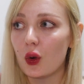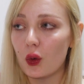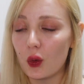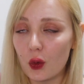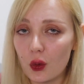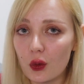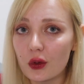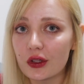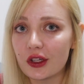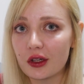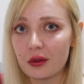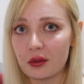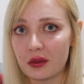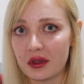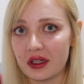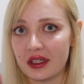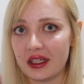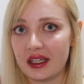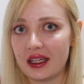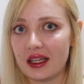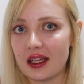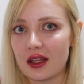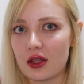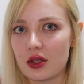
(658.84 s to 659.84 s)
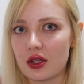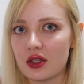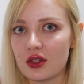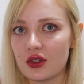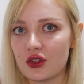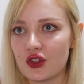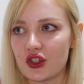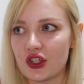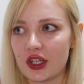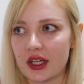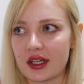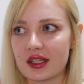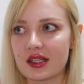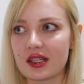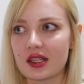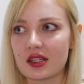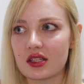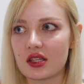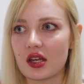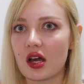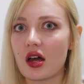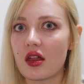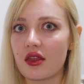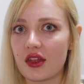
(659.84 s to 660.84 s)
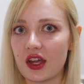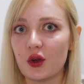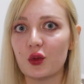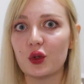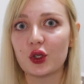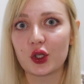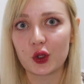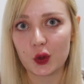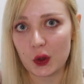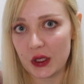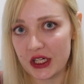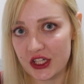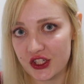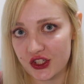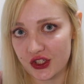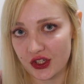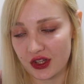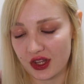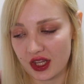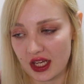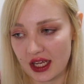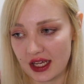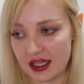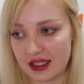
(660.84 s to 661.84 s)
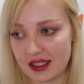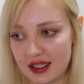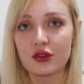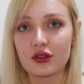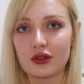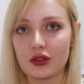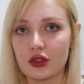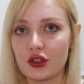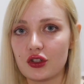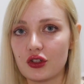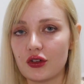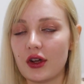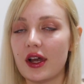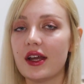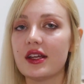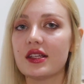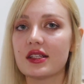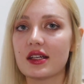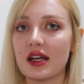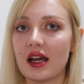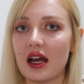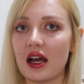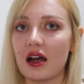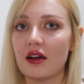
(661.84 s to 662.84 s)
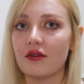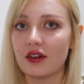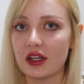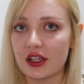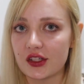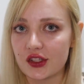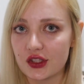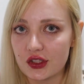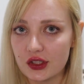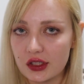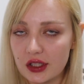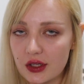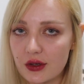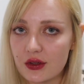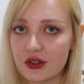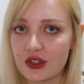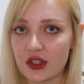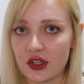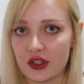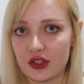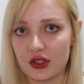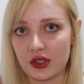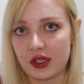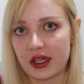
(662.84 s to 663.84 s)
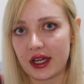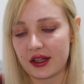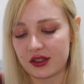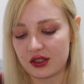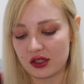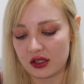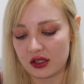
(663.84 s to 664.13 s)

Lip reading: all your money, then chances are they will question that. So try to have as close as you can